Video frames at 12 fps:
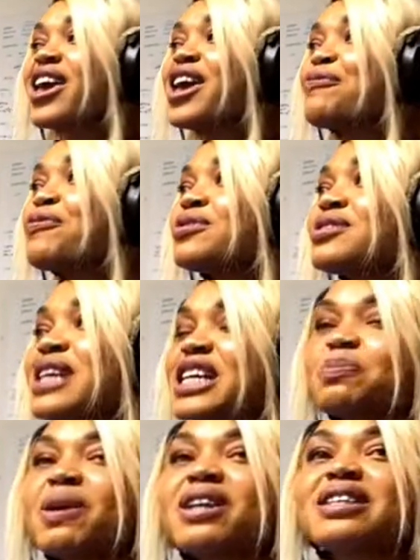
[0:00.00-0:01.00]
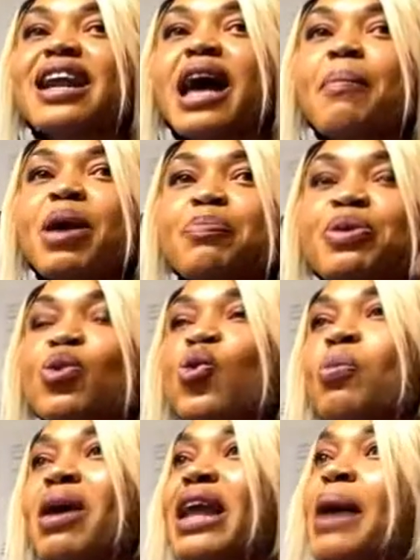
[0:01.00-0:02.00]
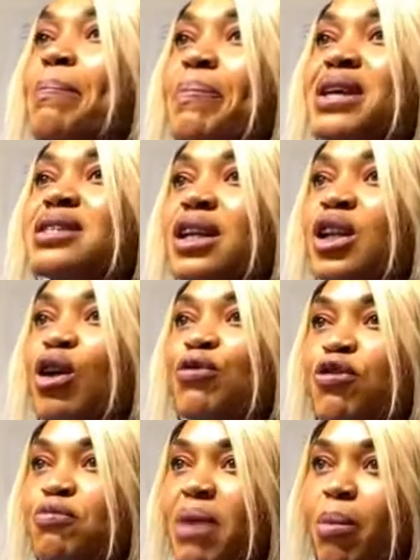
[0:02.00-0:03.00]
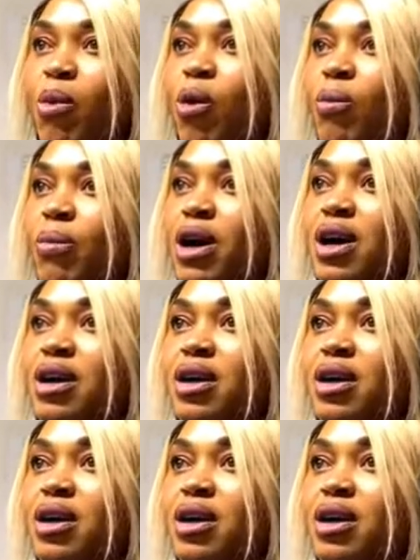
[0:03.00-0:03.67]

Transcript: Even despite that I'm a big woman, I miss the love of my mom.